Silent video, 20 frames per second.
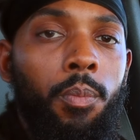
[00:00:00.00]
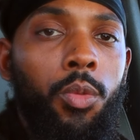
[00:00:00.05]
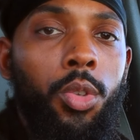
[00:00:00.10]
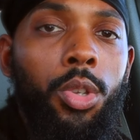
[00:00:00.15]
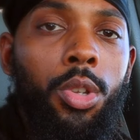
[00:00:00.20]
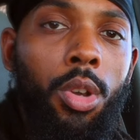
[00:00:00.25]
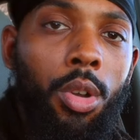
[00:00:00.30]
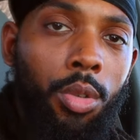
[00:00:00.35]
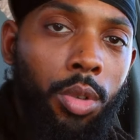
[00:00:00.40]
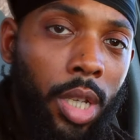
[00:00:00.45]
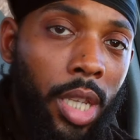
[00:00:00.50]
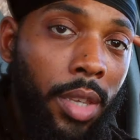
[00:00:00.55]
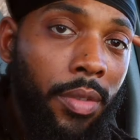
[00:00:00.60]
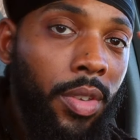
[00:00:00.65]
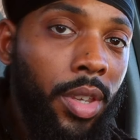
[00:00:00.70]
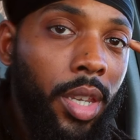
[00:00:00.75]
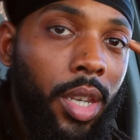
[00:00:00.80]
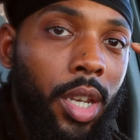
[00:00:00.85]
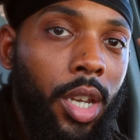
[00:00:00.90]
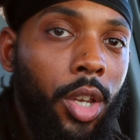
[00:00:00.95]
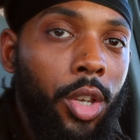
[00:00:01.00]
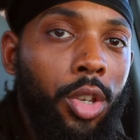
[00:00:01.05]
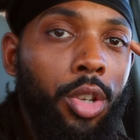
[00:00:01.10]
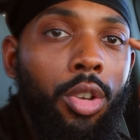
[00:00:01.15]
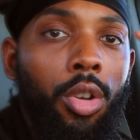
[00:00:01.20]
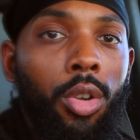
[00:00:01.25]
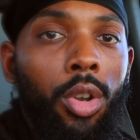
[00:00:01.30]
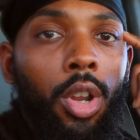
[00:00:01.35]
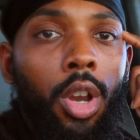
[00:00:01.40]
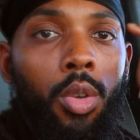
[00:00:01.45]
You don't live in here. You
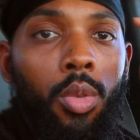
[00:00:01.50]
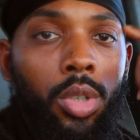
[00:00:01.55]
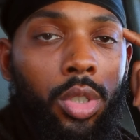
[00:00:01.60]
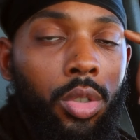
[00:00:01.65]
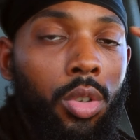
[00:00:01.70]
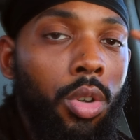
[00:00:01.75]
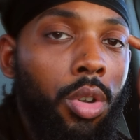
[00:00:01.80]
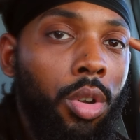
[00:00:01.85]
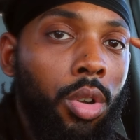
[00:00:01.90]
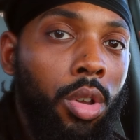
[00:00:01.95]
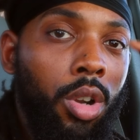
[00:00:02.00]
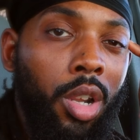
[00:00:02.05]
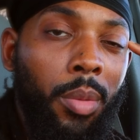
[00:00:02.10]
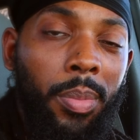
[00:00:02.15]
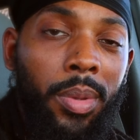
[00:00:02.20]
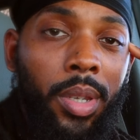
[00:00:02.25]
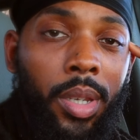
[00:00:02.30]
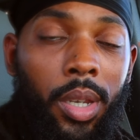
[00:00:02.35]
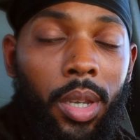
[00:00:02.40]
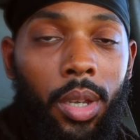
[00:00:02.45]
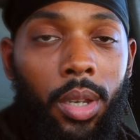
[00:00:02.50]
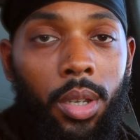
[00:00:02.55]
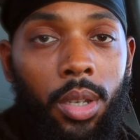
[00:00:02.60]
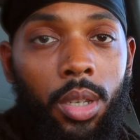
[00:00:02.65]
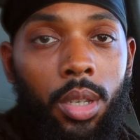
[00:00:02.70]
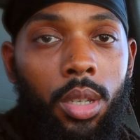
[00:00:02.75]
don't know what's going on up in here.